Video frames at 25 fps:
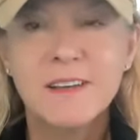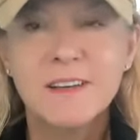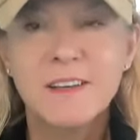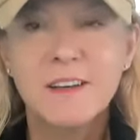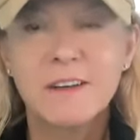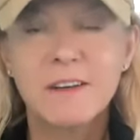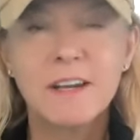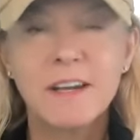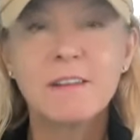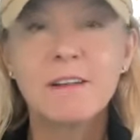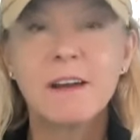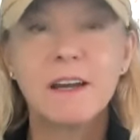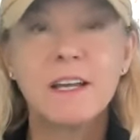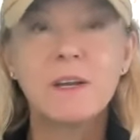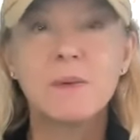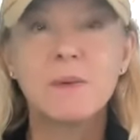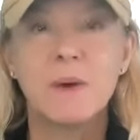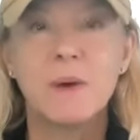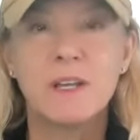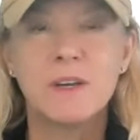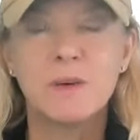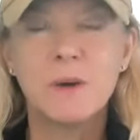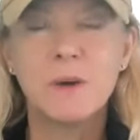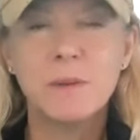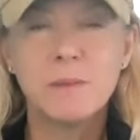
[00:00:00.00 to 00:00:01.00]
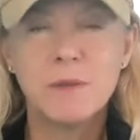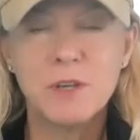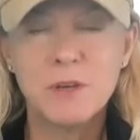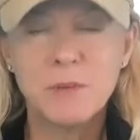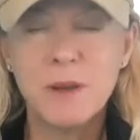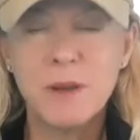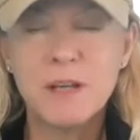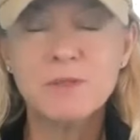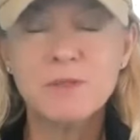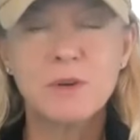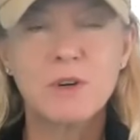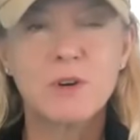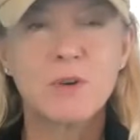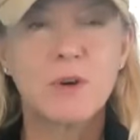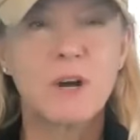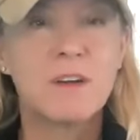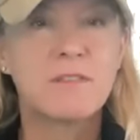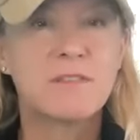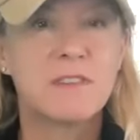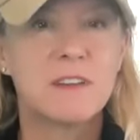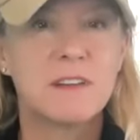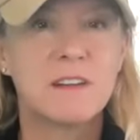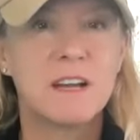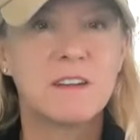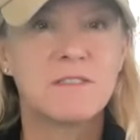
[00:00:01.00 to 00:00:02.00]
You're here anyway. You may as well
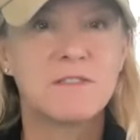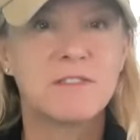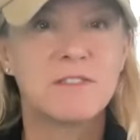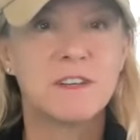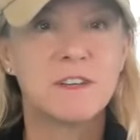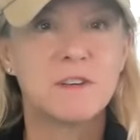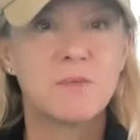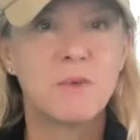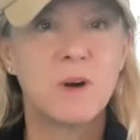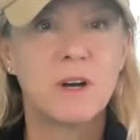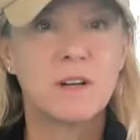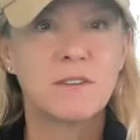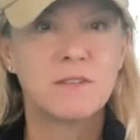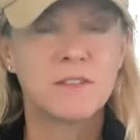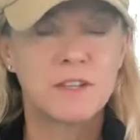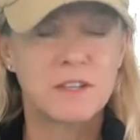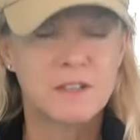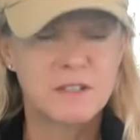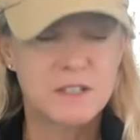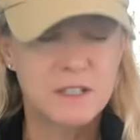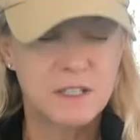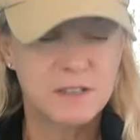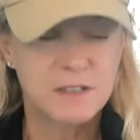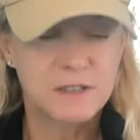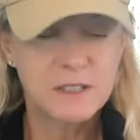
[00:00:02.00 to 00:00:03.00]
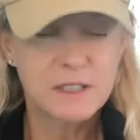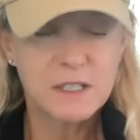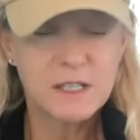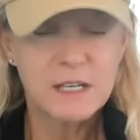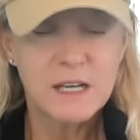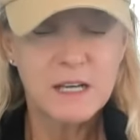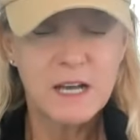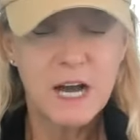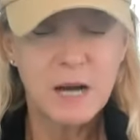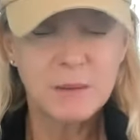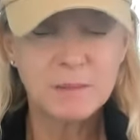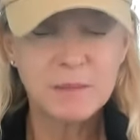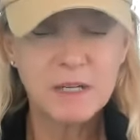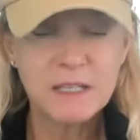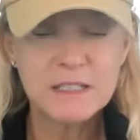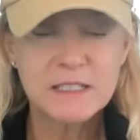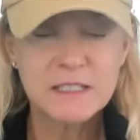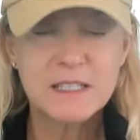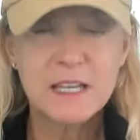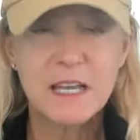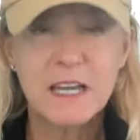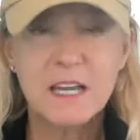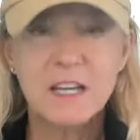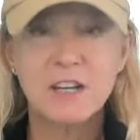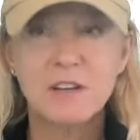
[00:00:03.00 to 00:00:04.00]
craft the life that you want for yourself. I'm not
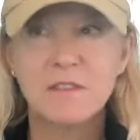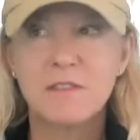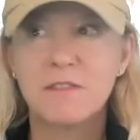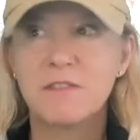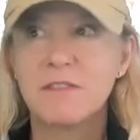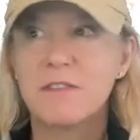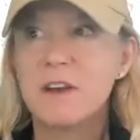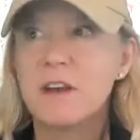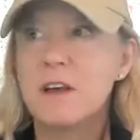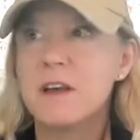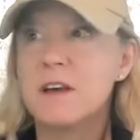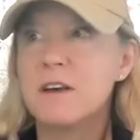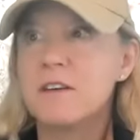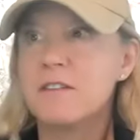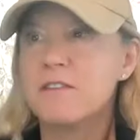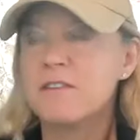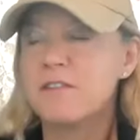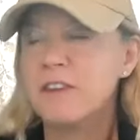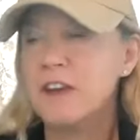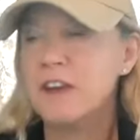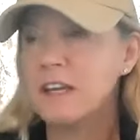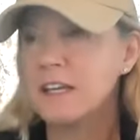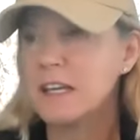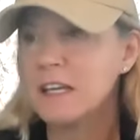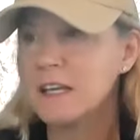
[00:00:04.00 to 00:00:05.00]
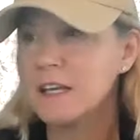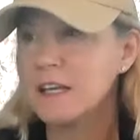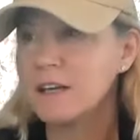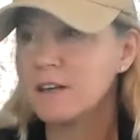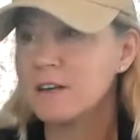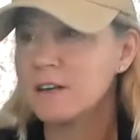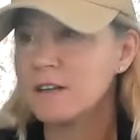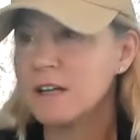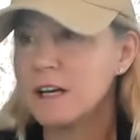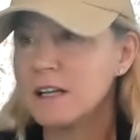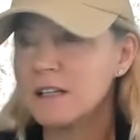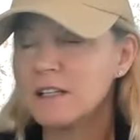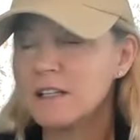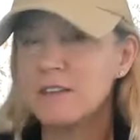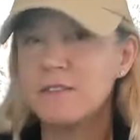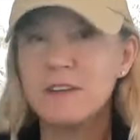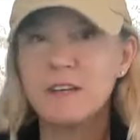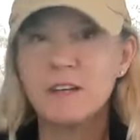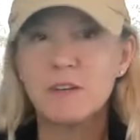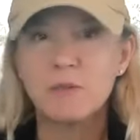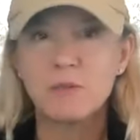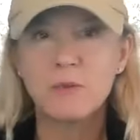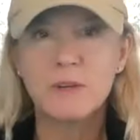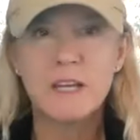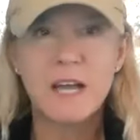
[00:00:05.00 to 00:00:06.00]
saying you're faking it or not
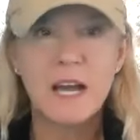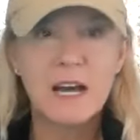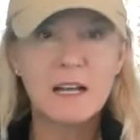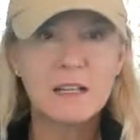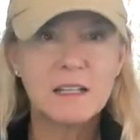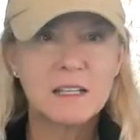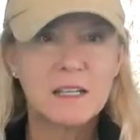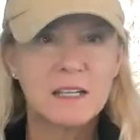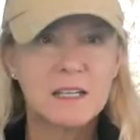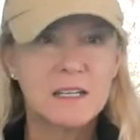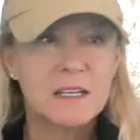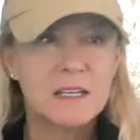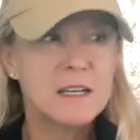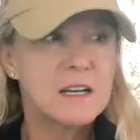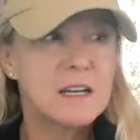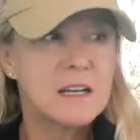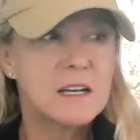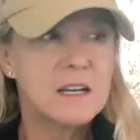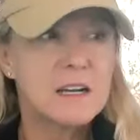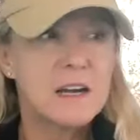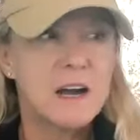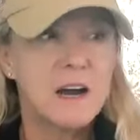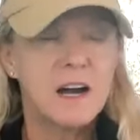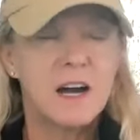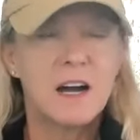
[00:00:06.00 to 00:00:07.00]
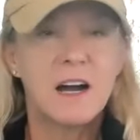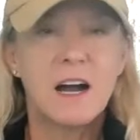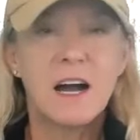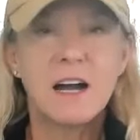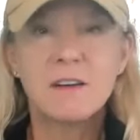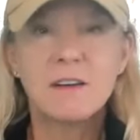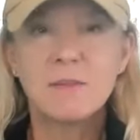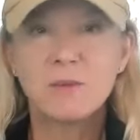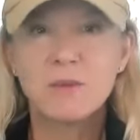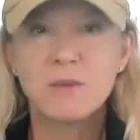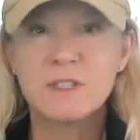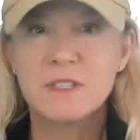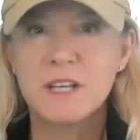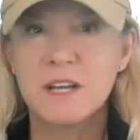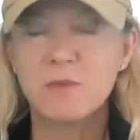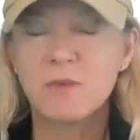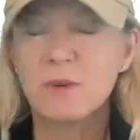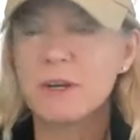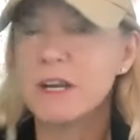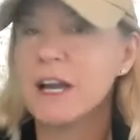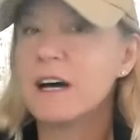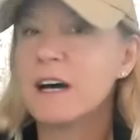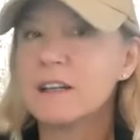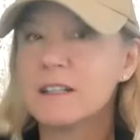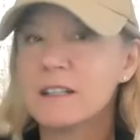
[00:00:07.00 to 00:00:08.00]
living in reality. I would say
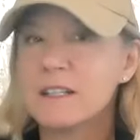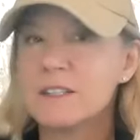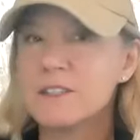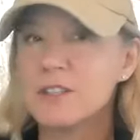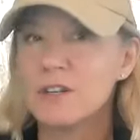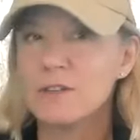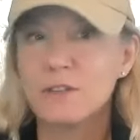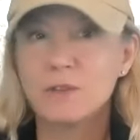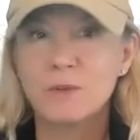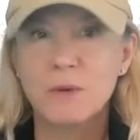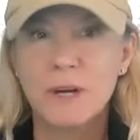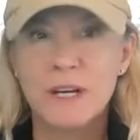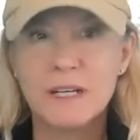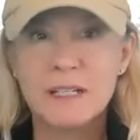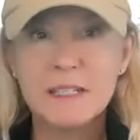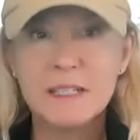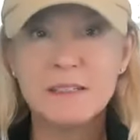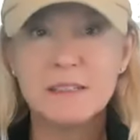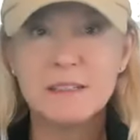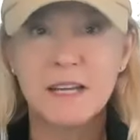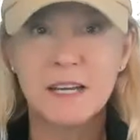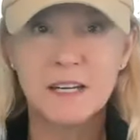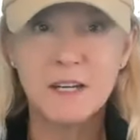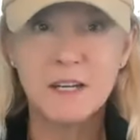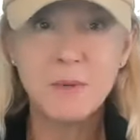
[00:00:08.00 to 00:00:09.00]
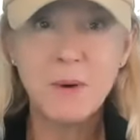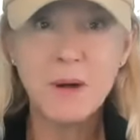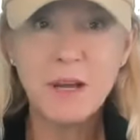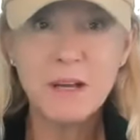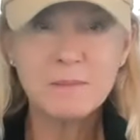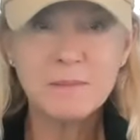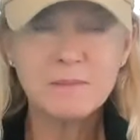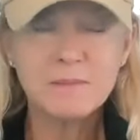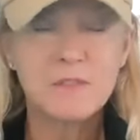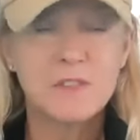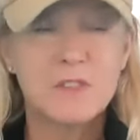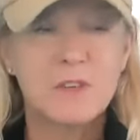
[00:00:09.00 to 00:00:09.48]
reality is overrated anyway.